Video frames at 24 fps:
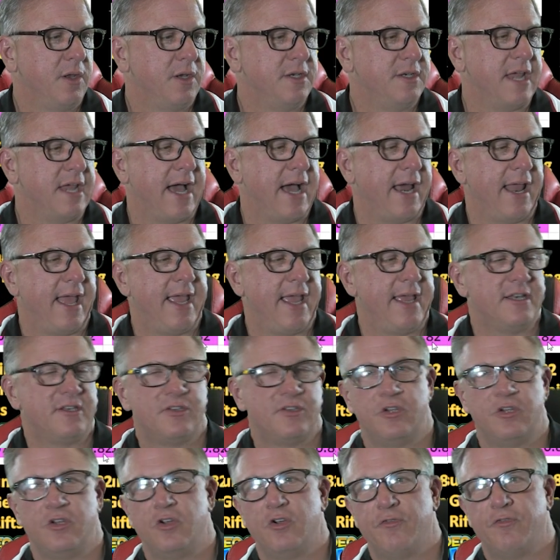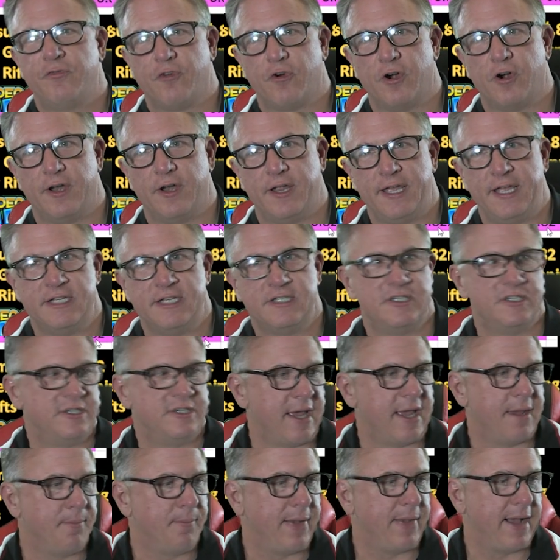0.82 for each
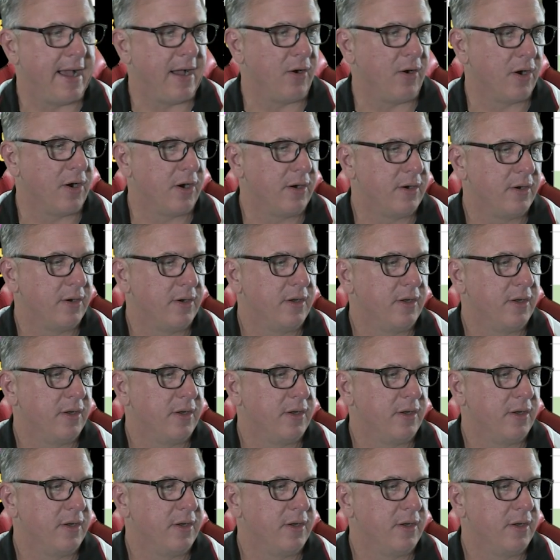gem power.